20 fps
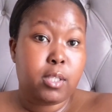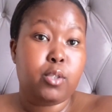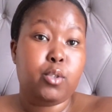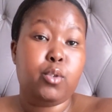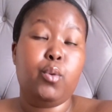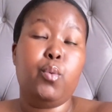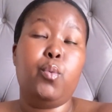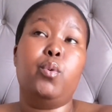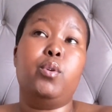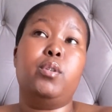
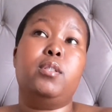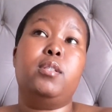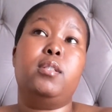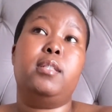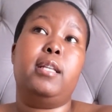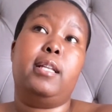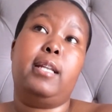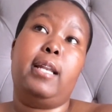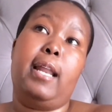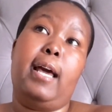towards
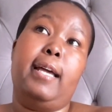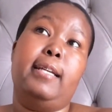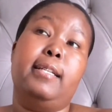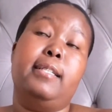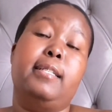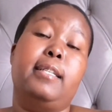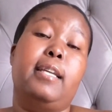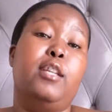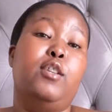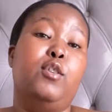the
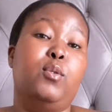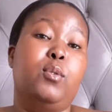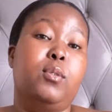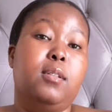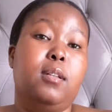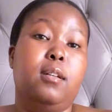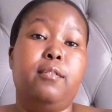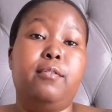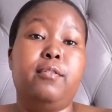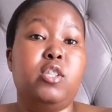client and
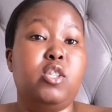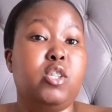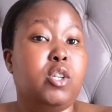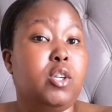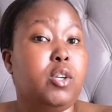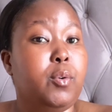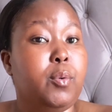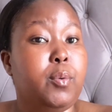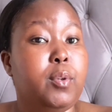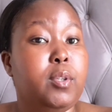yourself in
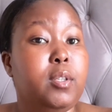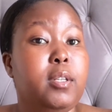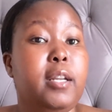general.